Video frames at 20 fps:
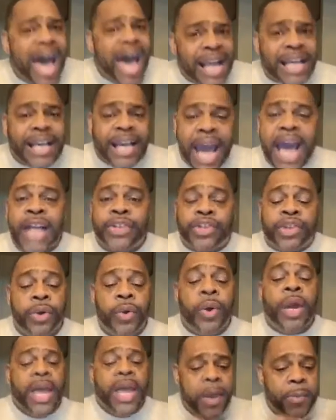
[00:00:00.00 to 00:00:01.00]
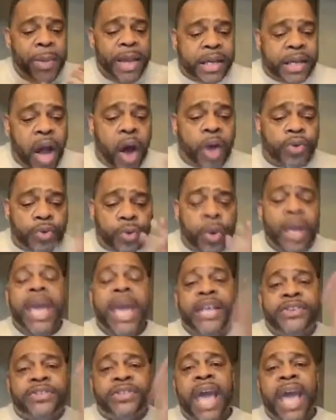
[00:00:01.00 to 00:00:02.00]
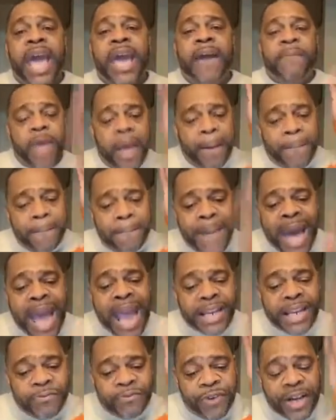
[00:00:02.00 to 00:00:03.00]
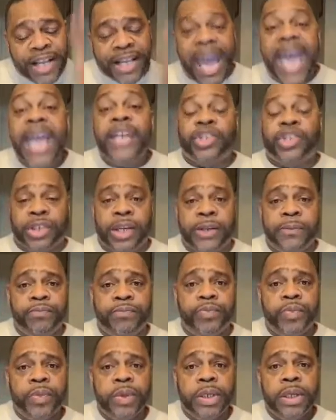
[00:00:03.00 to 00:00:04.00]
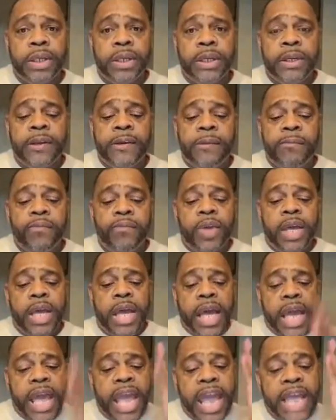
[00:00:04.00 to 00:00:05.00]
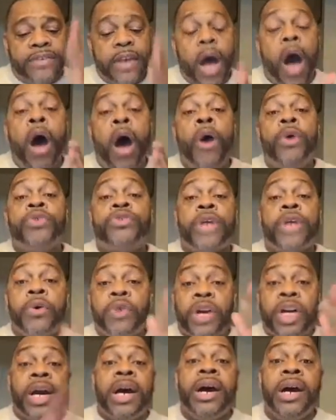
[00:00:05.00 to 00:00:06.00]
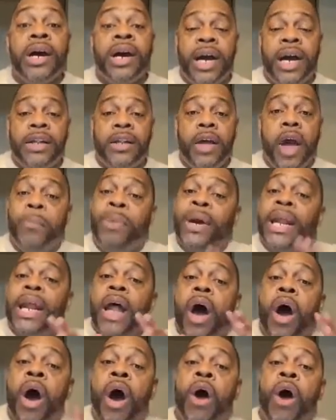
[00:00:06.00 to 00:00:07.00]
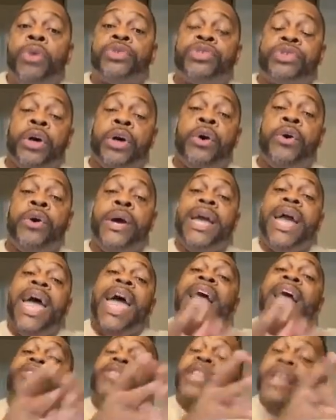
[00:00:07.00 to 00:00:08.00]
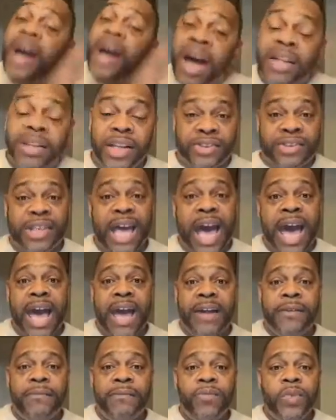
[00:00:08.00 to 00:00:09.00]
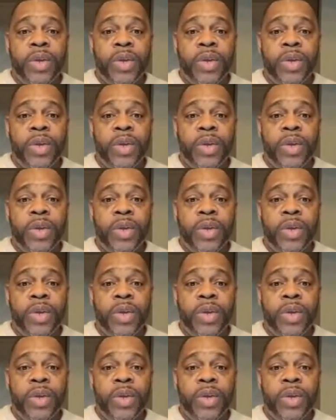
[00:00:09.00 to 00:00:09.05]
I got you. Because he said magnification is also good but it also has the other side.